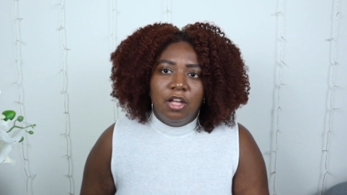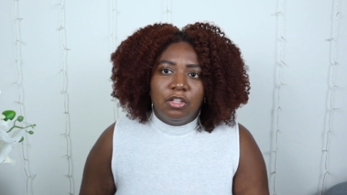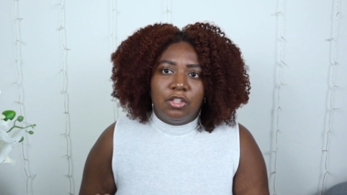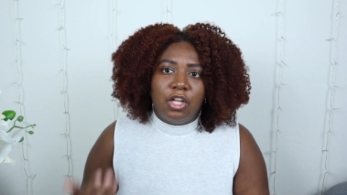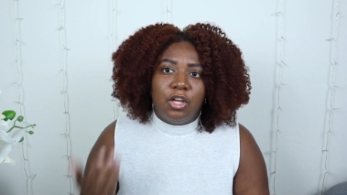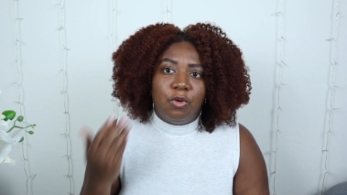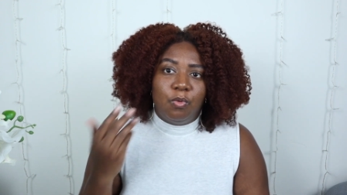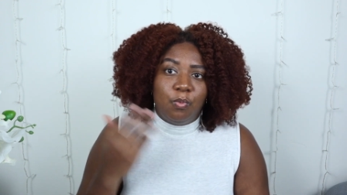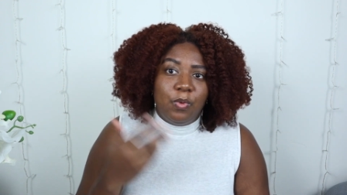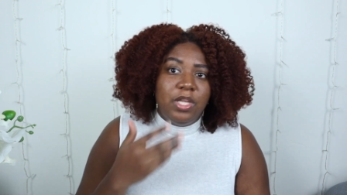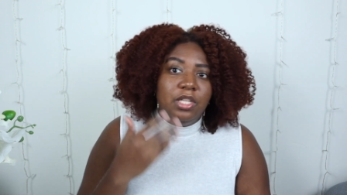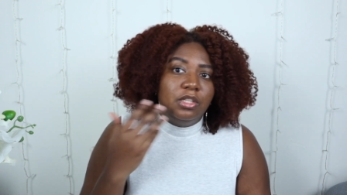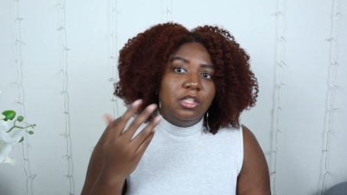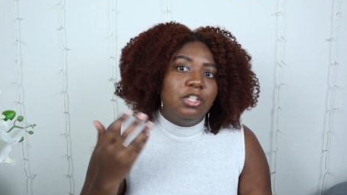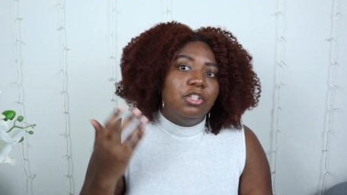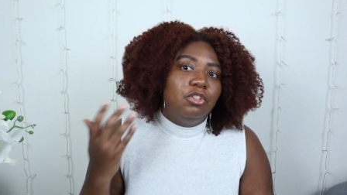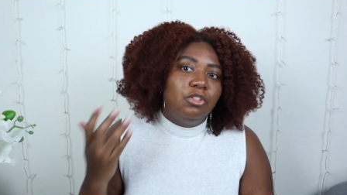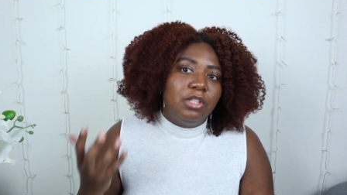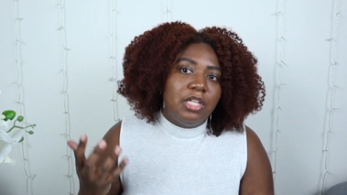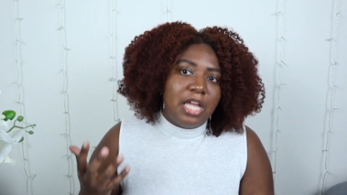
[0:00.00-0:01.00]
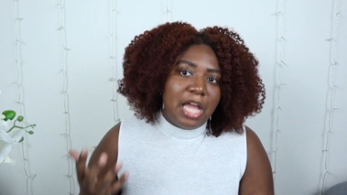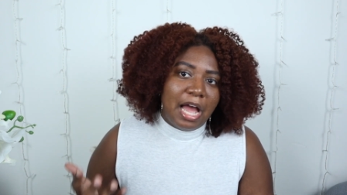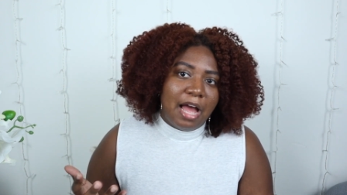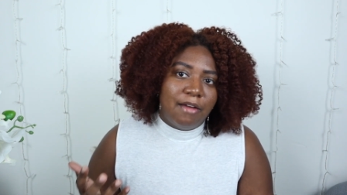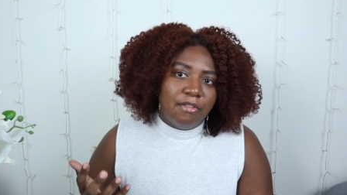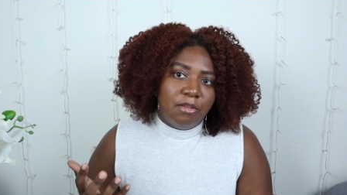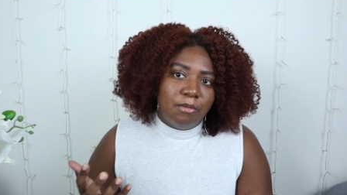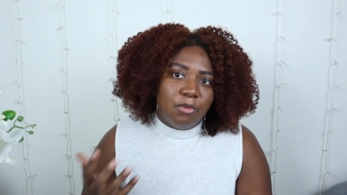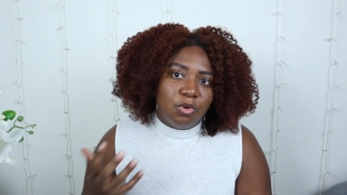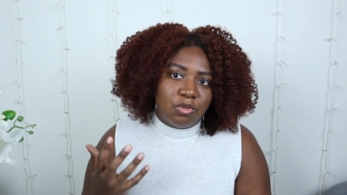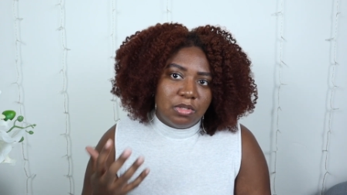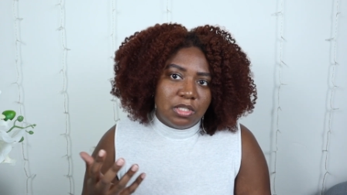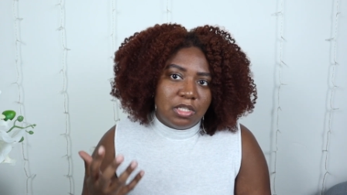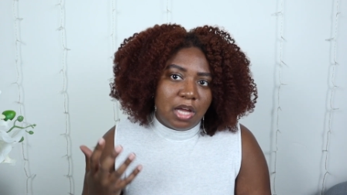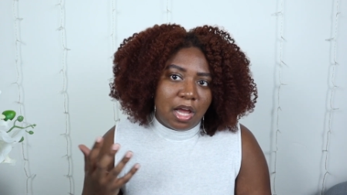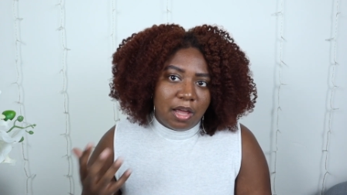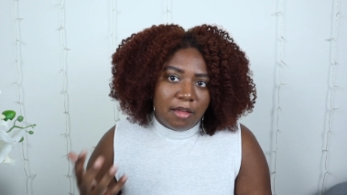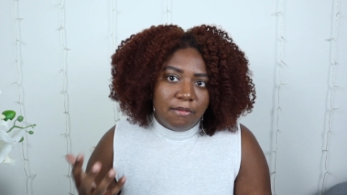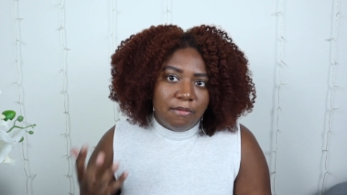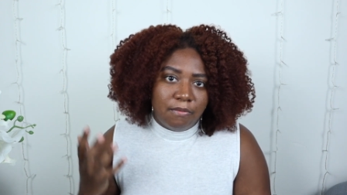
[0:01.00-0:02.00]
Like we literally have the most
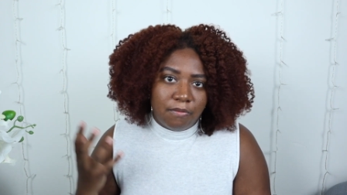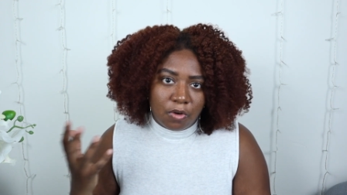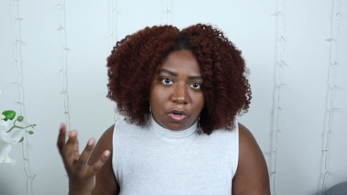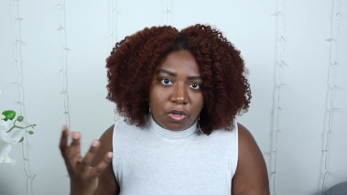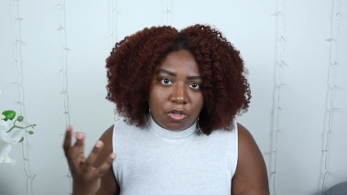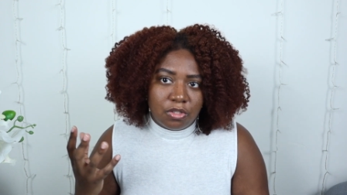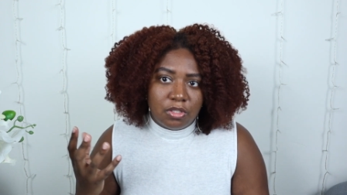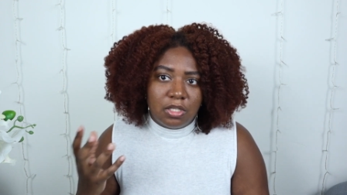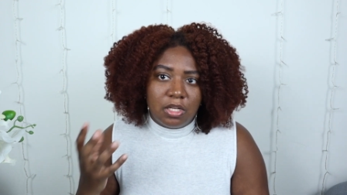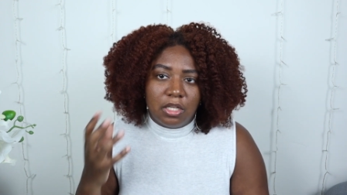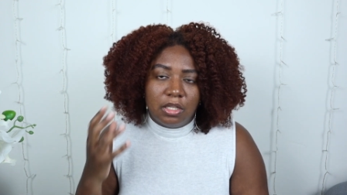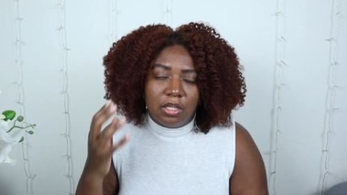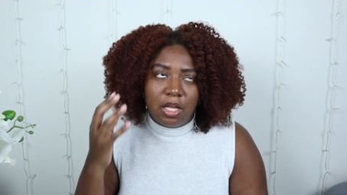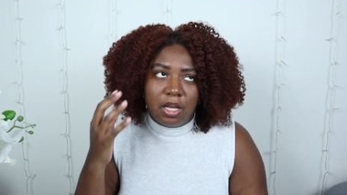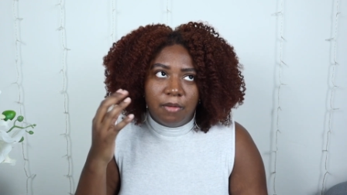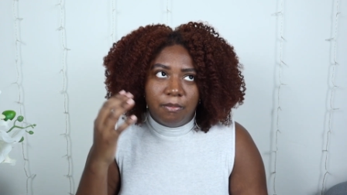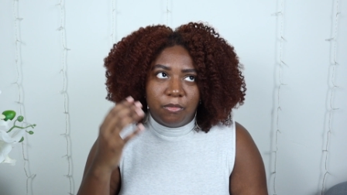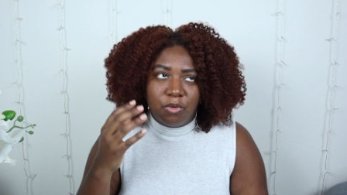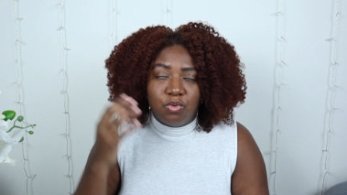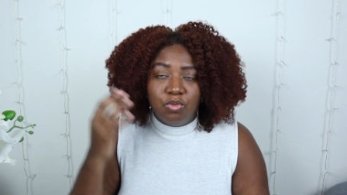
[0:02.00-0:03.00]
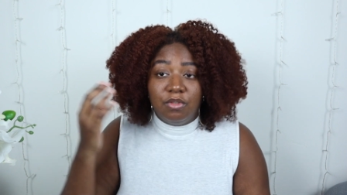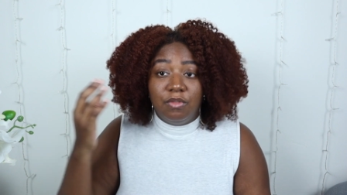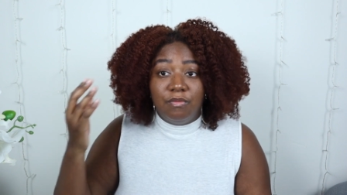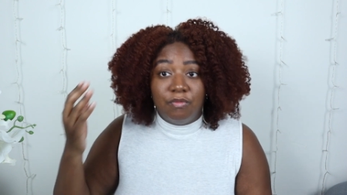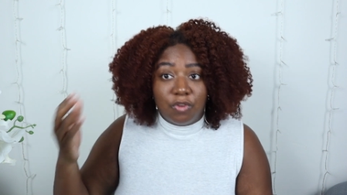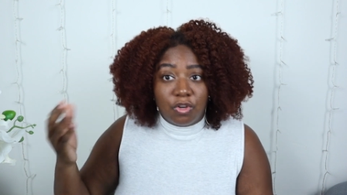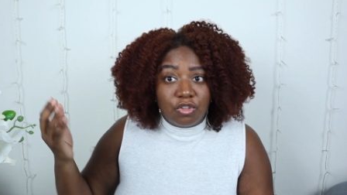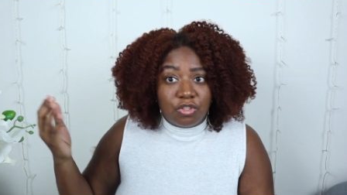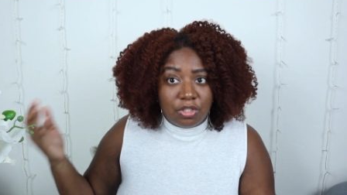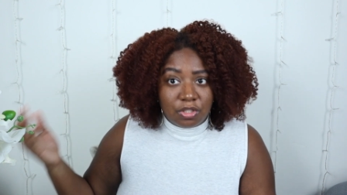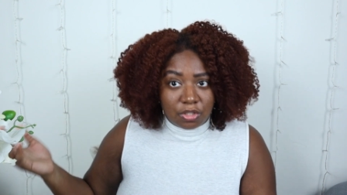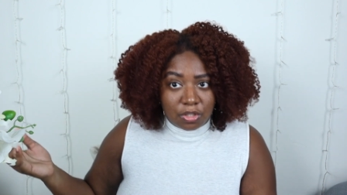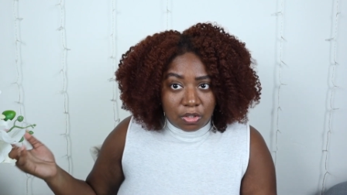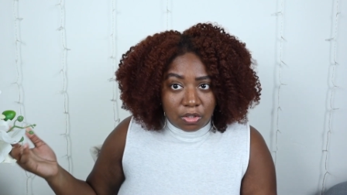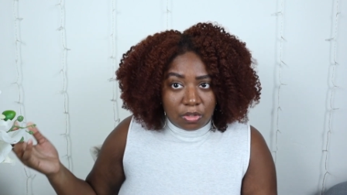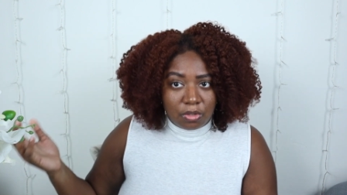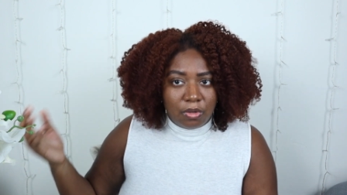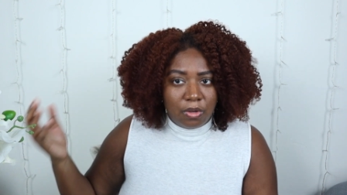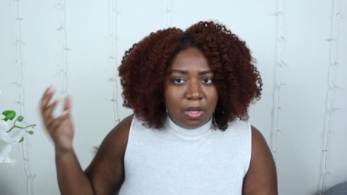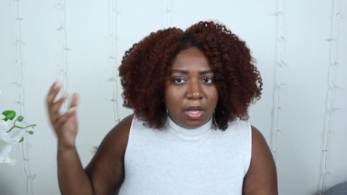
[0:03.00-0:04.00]
diverse and like most
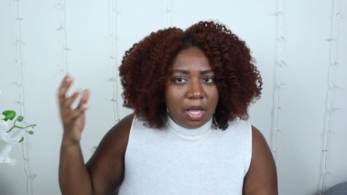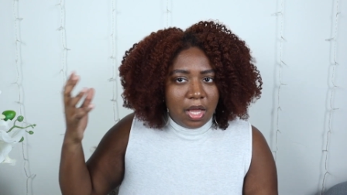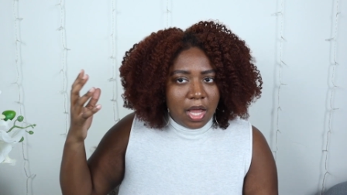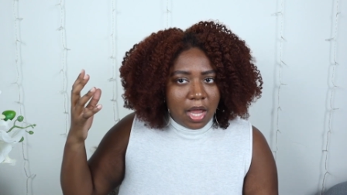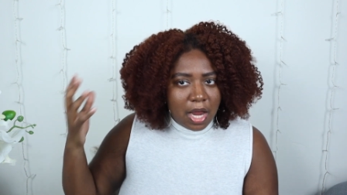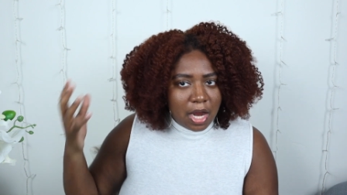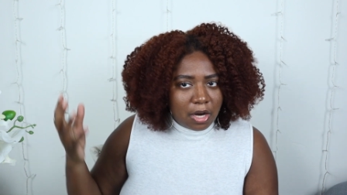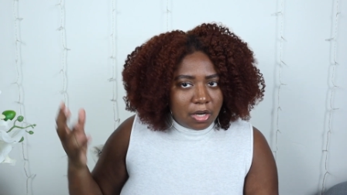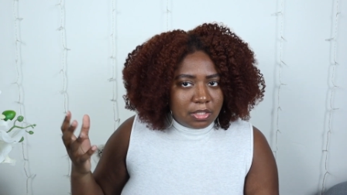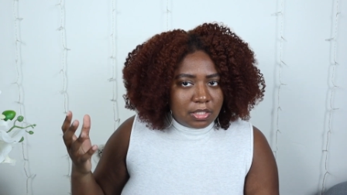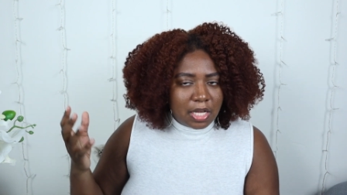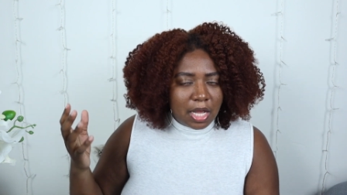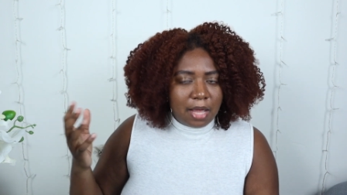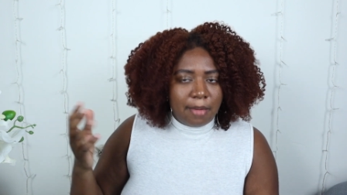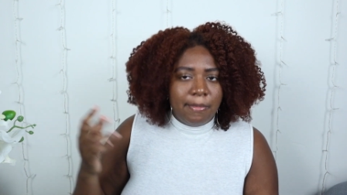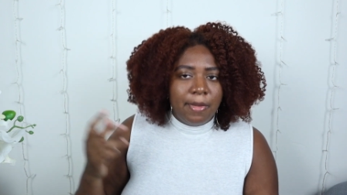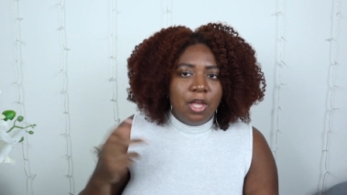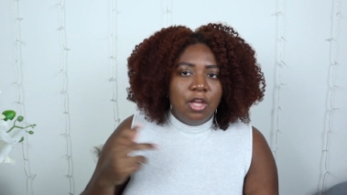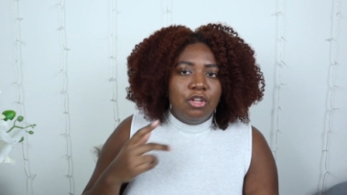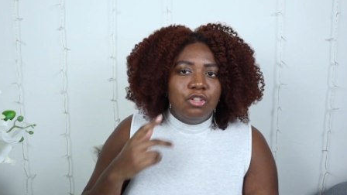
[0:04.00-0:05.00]
versatile hair type.